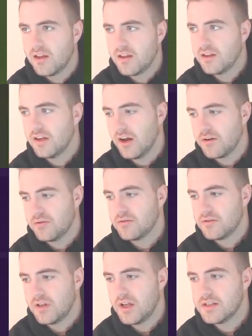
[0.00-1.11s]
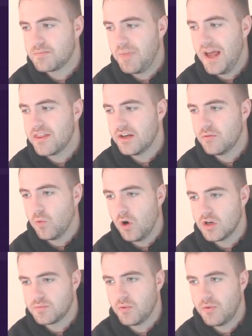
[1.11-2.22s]
You know, it's better than it
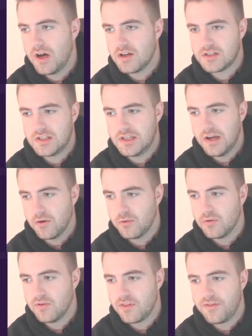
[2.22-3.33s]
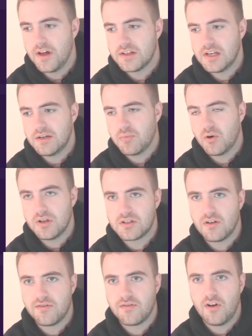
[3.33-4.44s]
was, but we are still 13 points
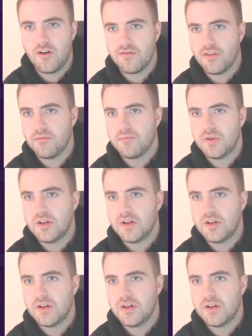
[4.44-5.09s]
off them.